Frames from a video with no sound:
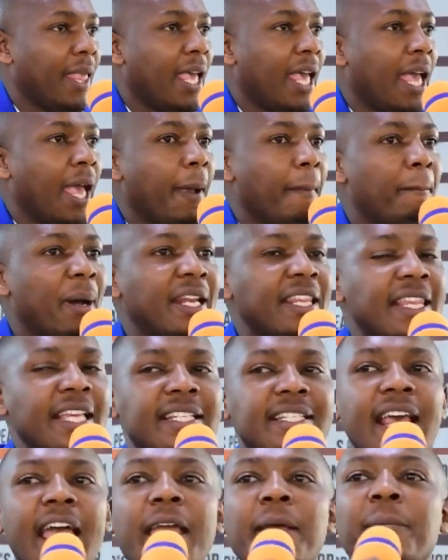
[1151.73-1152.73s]
But the
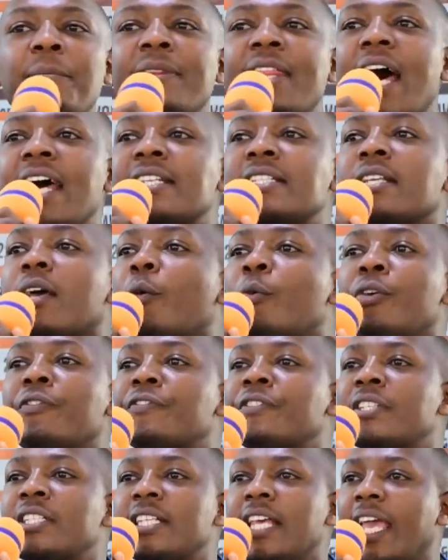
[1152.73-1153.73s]
time that we've
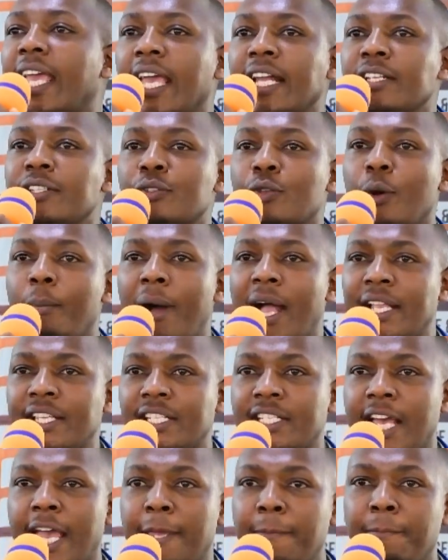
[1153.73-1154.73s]
taken so much
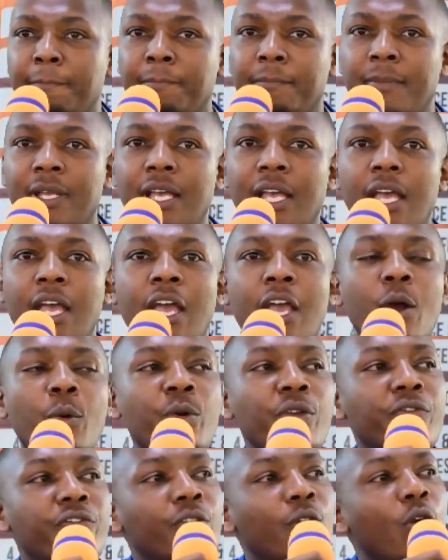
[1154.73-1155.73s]
time,
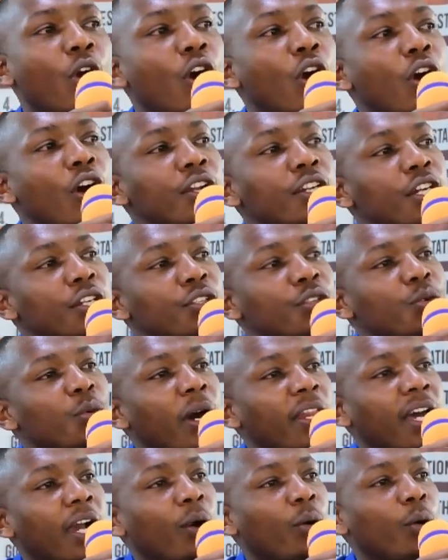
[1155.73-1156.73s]
we've gone to
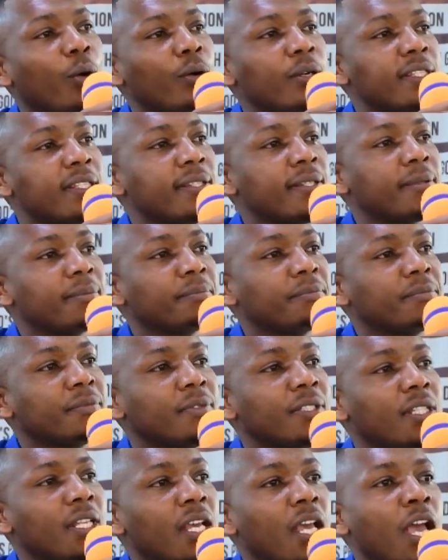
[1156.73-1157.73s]
other gods.
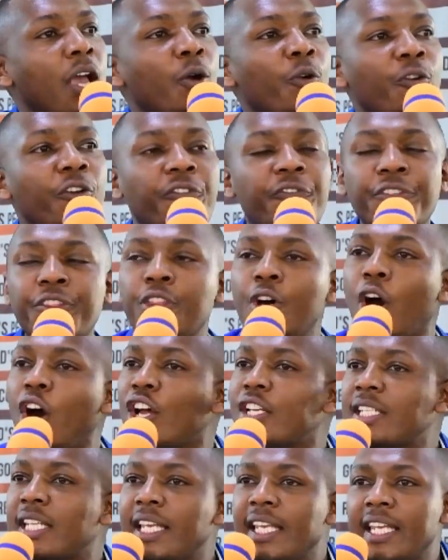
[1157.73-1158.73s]
We've
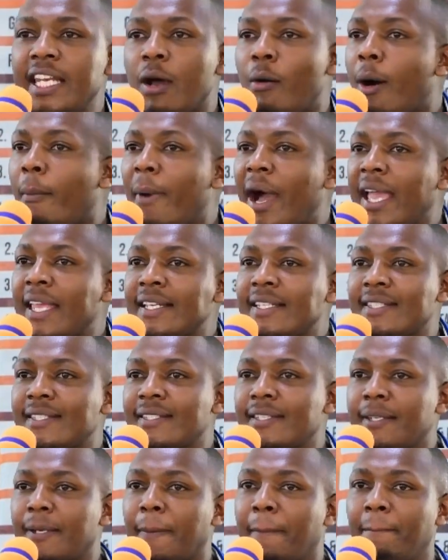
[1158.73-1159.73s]
thought in our
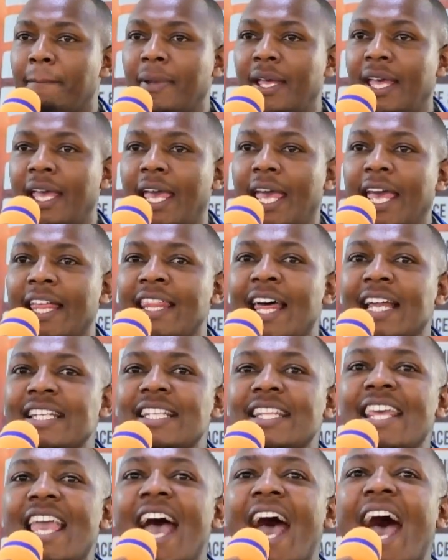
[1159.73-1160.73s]
minds that
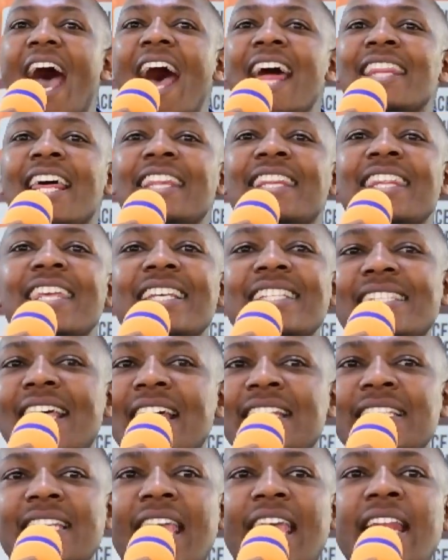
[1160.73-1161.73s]
there are other things
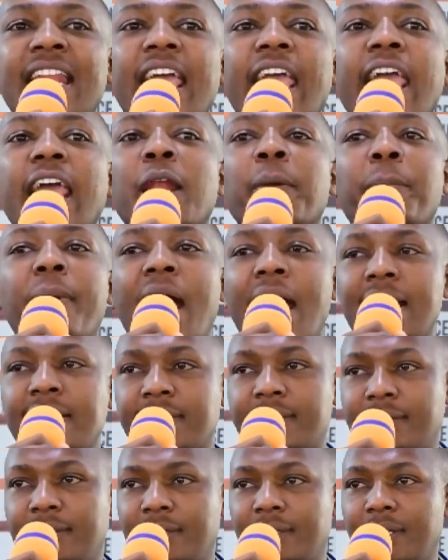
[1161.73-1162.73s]
that can help
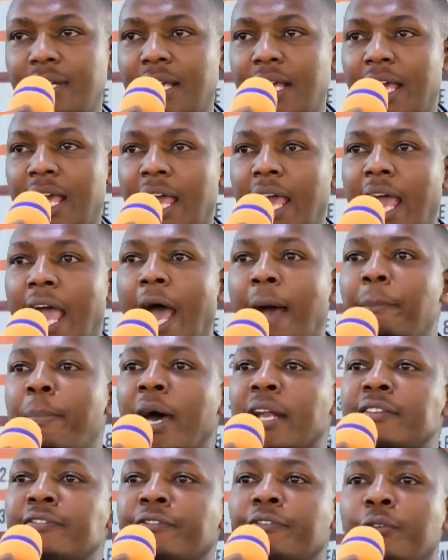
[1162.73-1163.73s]
us apart
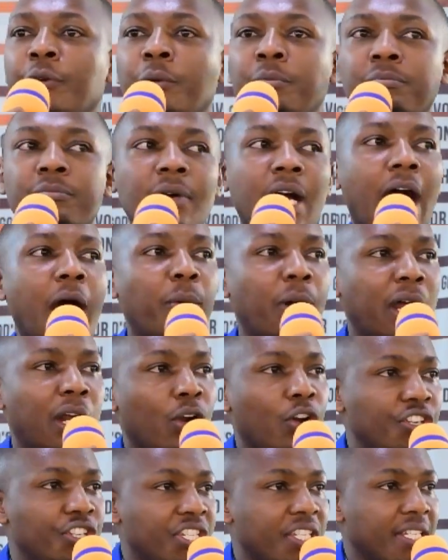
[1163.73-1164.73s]
from our
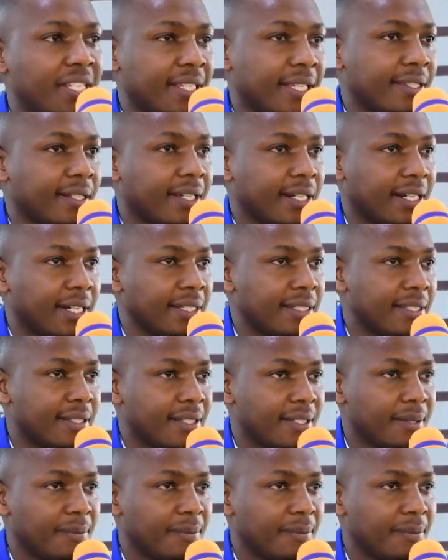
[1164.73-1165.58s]
Lord Jesus Christ.